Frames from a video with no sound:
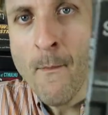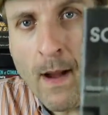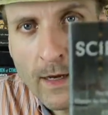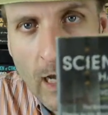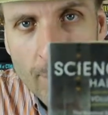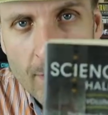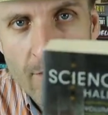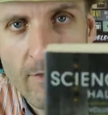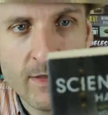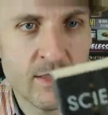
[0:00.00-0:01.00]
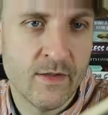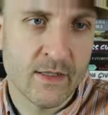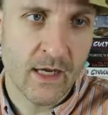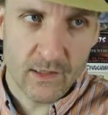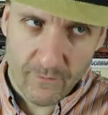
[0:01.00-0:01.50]
My copy of it is in the
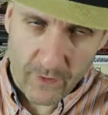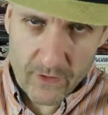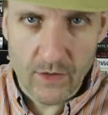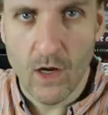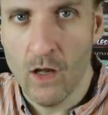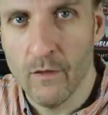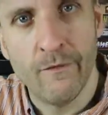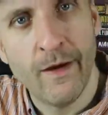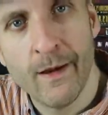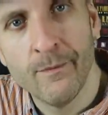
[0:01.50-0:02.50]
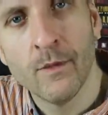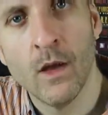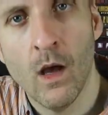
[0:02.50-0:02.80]
Science Fiction Hall of Fame,